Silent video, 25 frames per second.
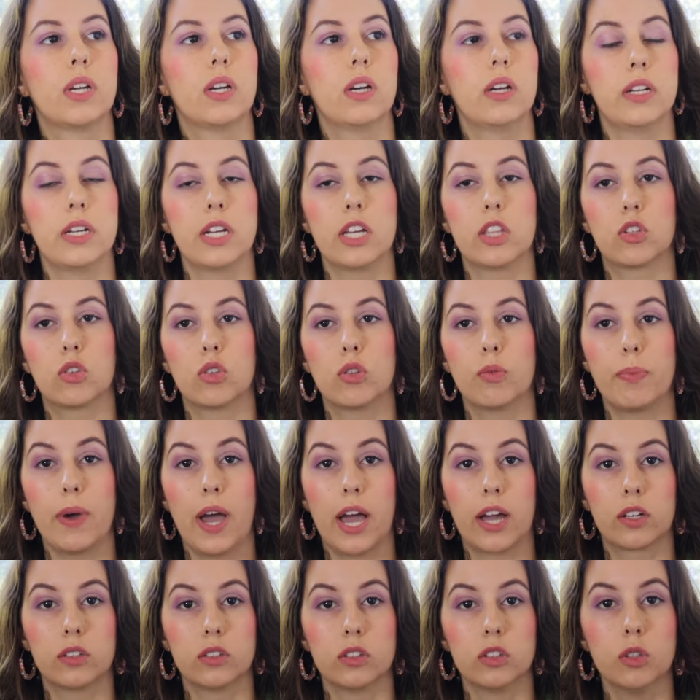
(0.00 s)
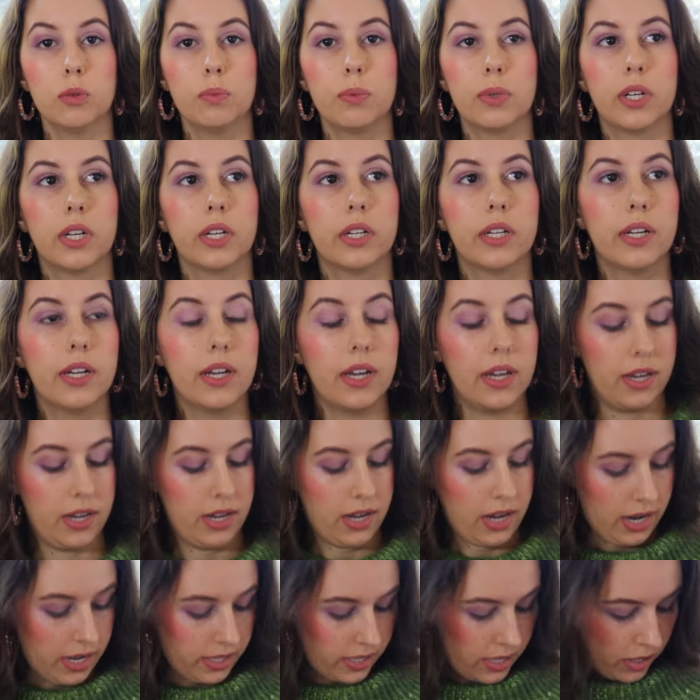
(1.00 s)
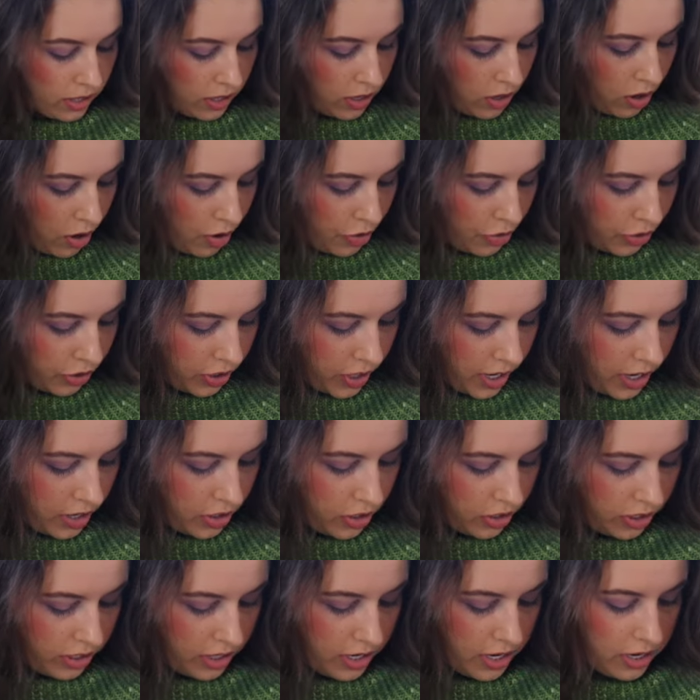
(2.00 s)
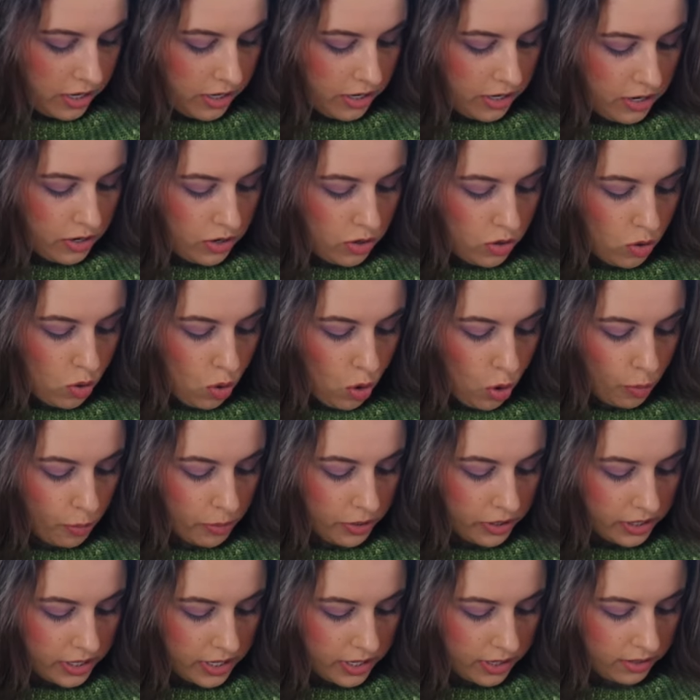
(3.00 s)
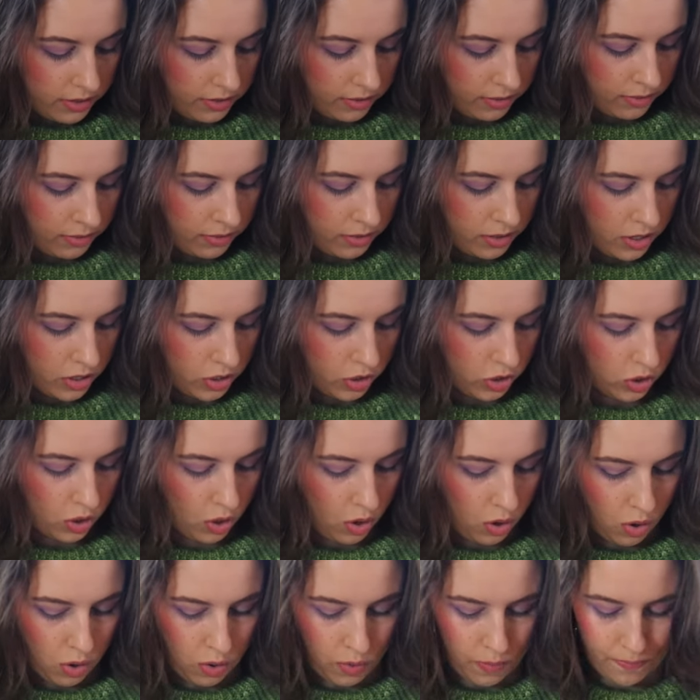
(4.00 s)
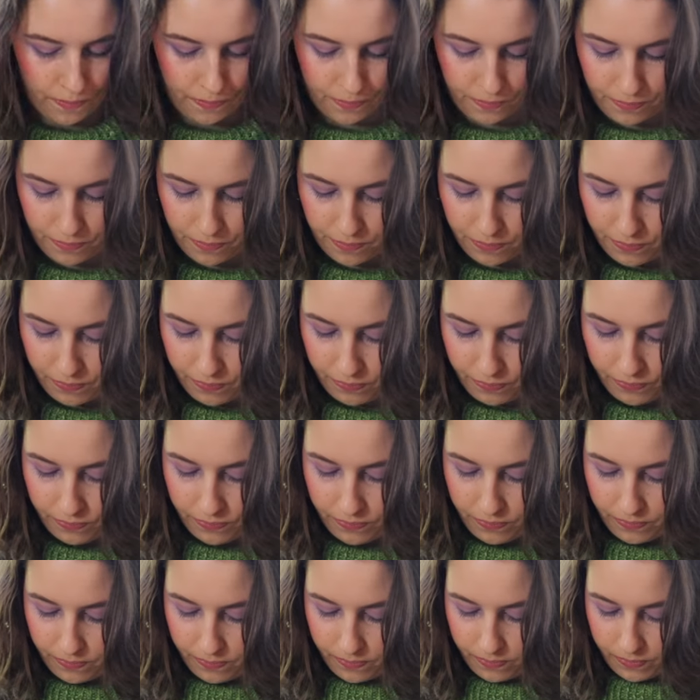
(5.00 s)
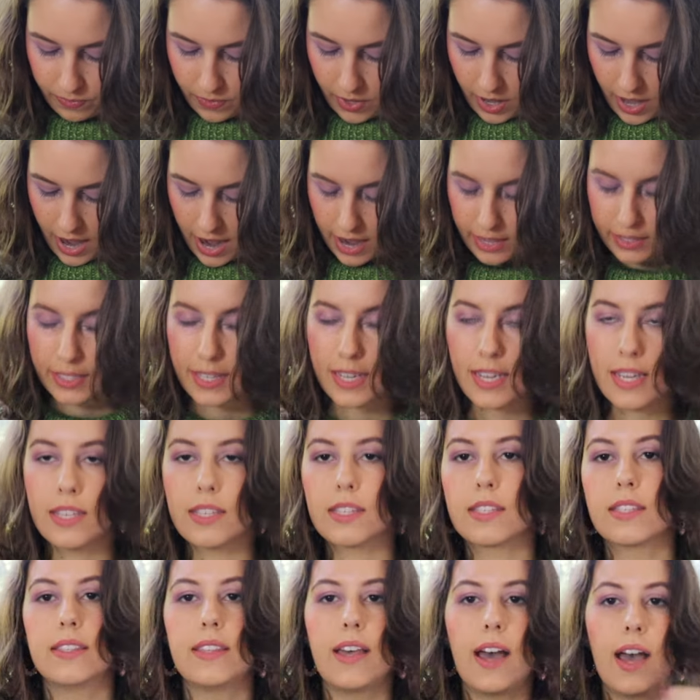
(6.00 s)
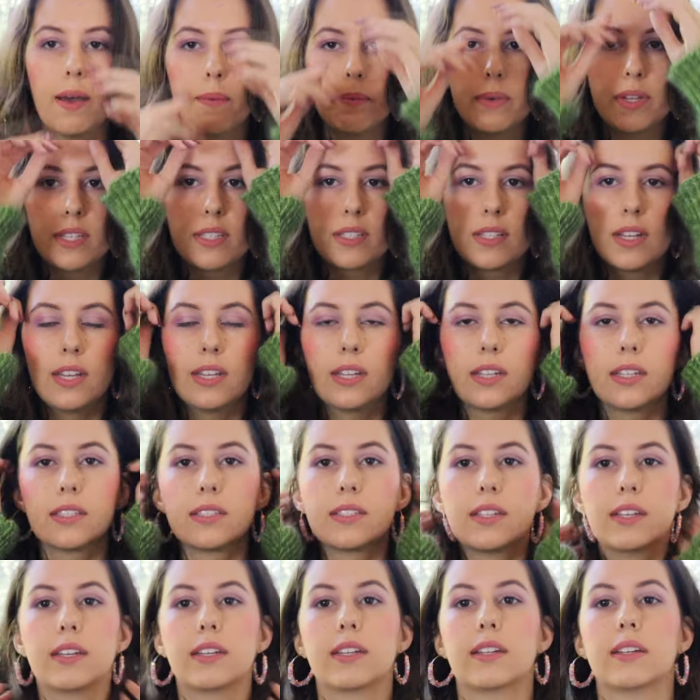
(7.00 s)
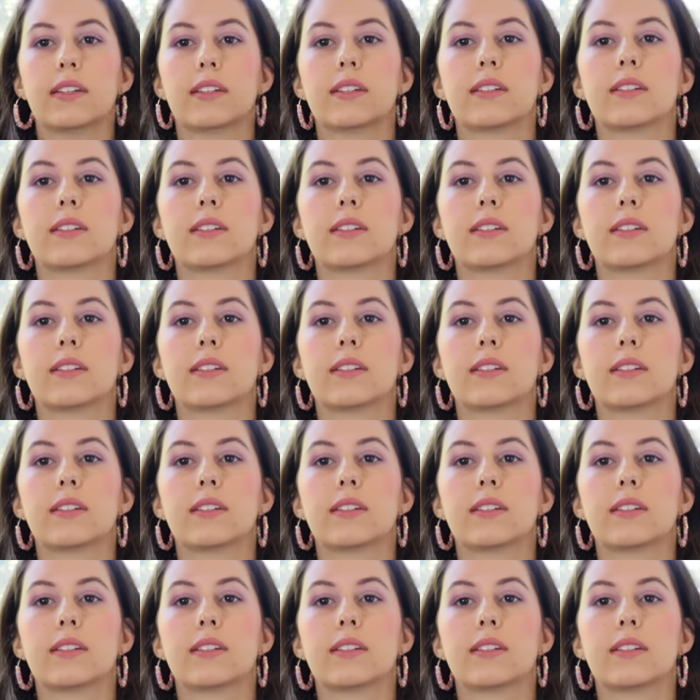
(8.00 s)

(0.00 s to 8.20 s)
knit through the back loop. And then the other side, I just knitted it normally. So at least that mistake is like